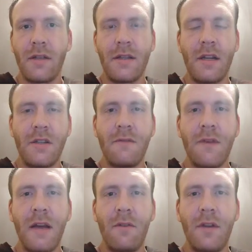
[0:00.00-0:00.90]
still a
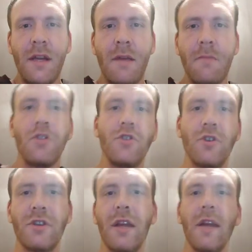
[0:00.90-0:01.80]
survival game,
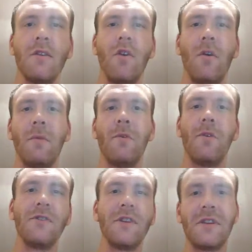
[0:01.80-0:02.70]
just like normal mode.